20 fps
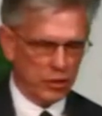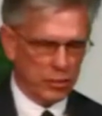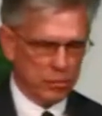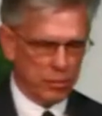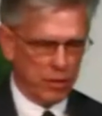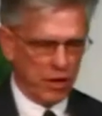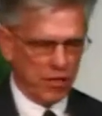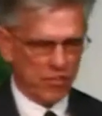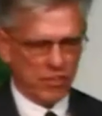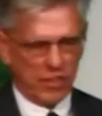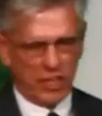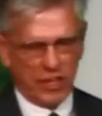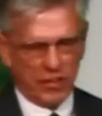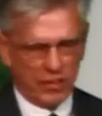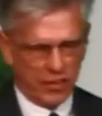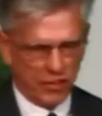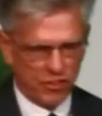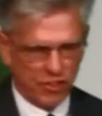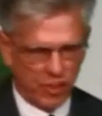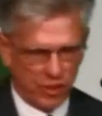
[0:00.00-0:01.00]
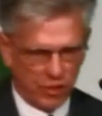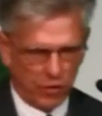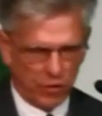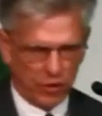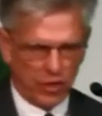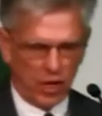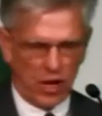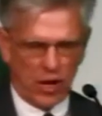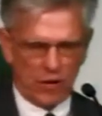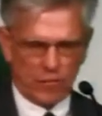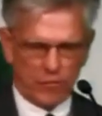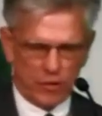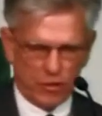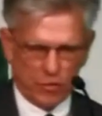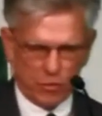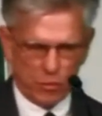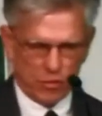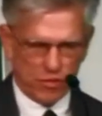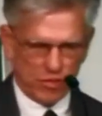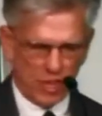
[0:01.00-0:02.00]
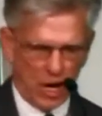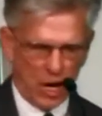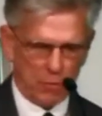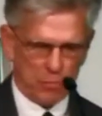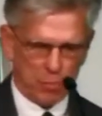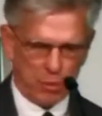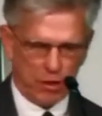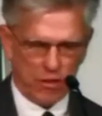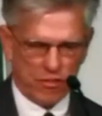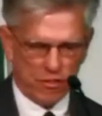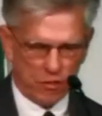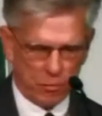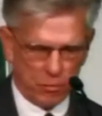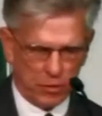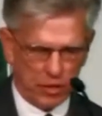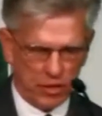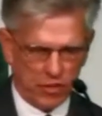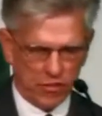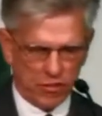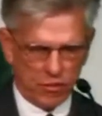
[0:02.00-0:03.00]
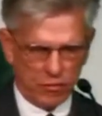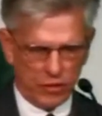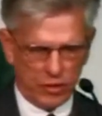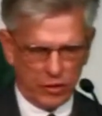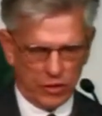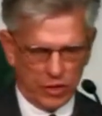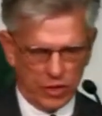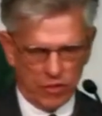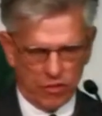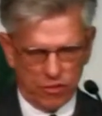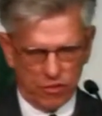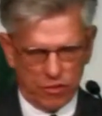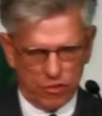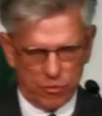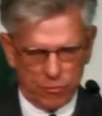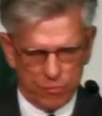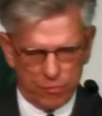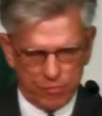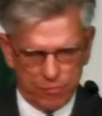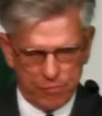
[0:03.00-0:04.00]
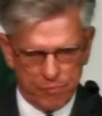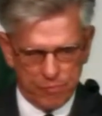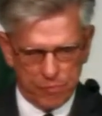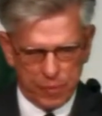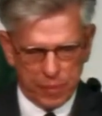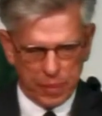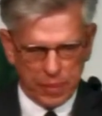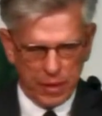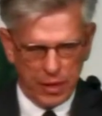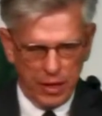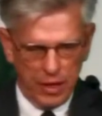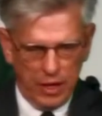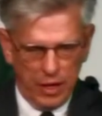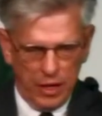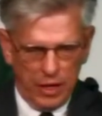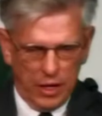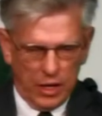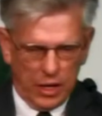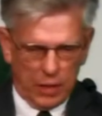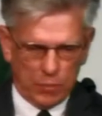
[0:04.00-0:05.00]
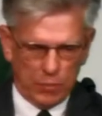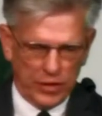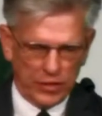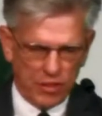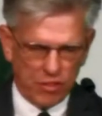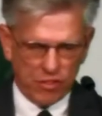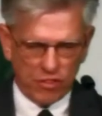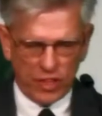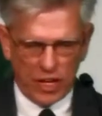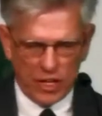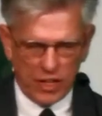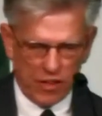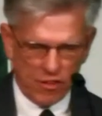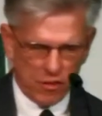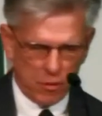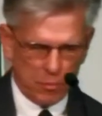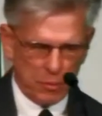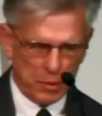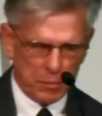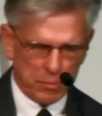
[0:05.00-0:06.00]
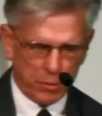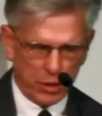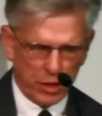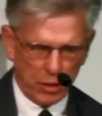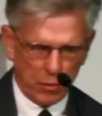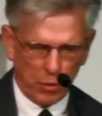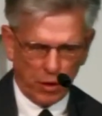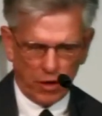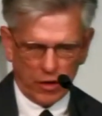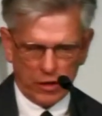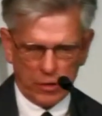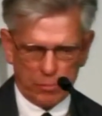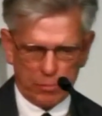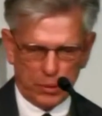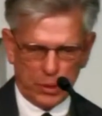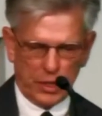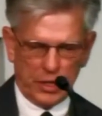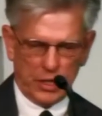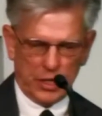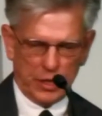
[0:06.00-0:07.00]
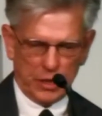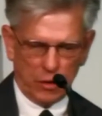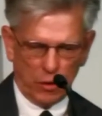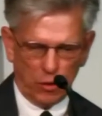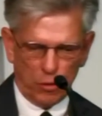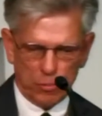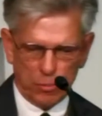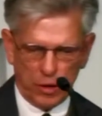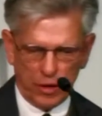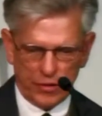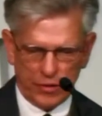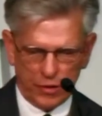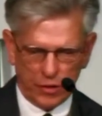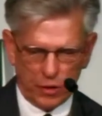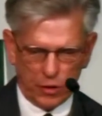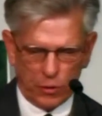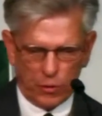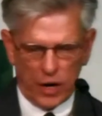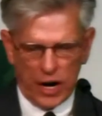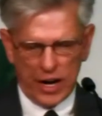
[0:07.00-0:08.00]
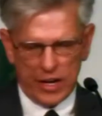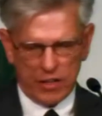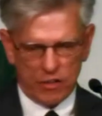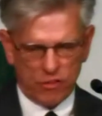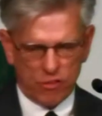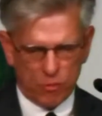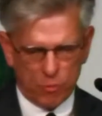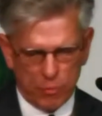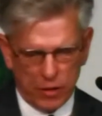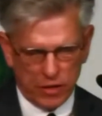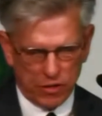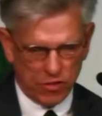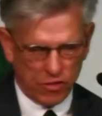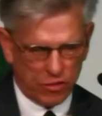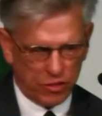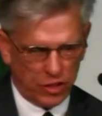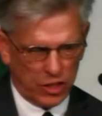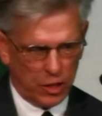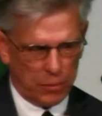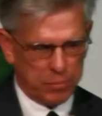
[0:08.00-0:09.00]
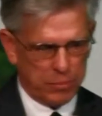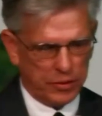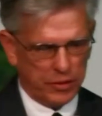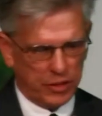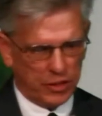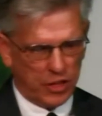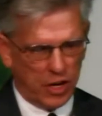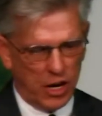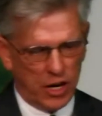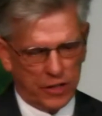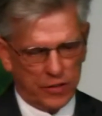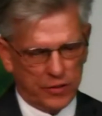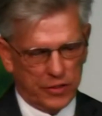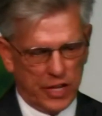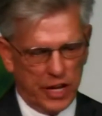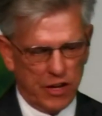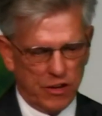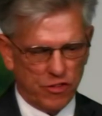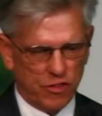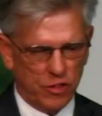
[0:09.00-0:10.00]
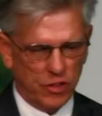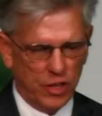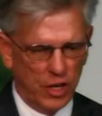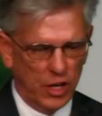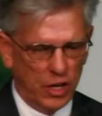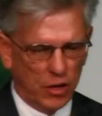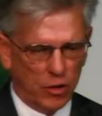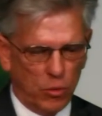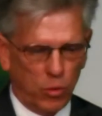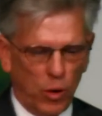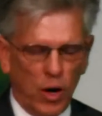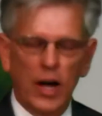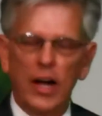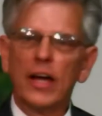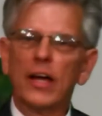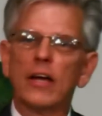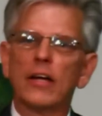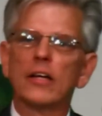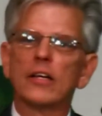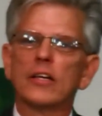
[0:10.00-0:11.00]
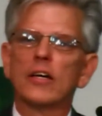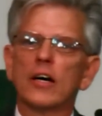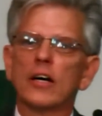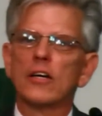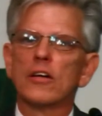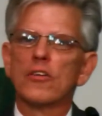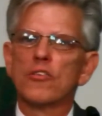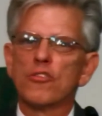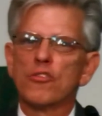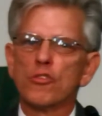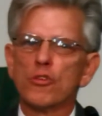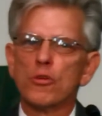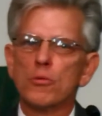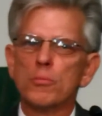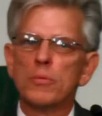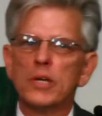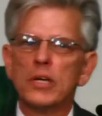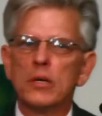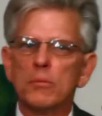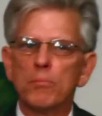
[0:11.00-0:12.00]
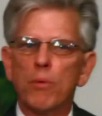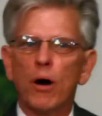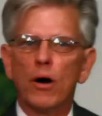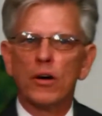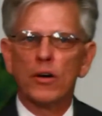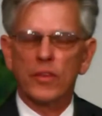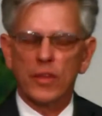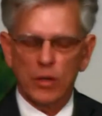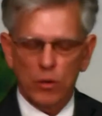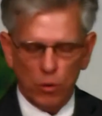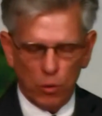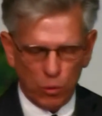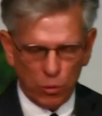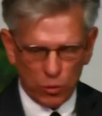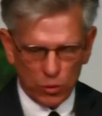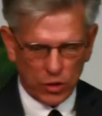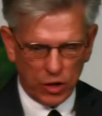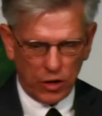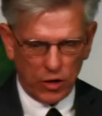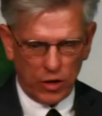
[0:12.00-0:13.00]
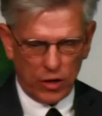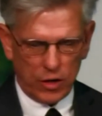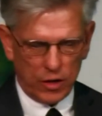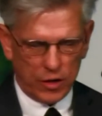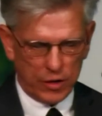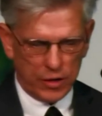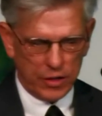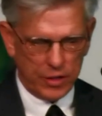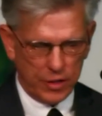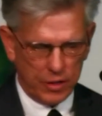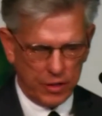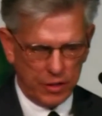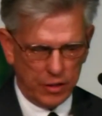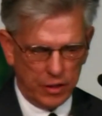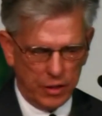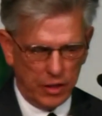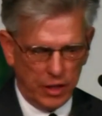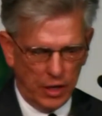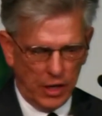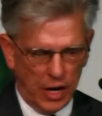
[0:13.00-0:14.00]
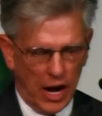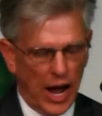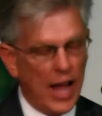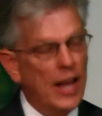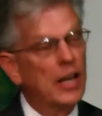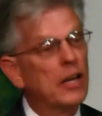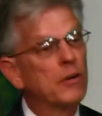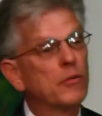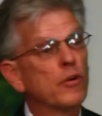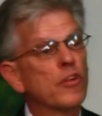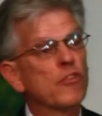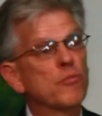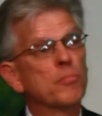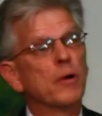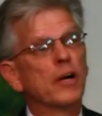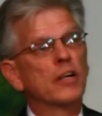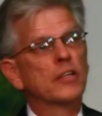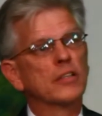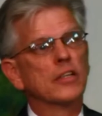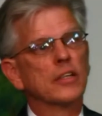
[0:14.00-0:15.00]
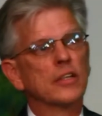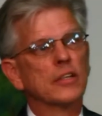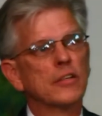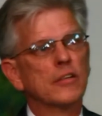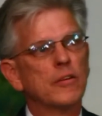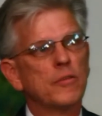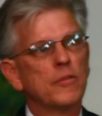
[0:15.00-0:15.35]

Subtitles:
president of the General Conference, was not present because of illness. And when the studies had been pretty well completed, old brother Uriah Smith stood up in the congregation, quiet, unassuming, part of the old guard, highly respected,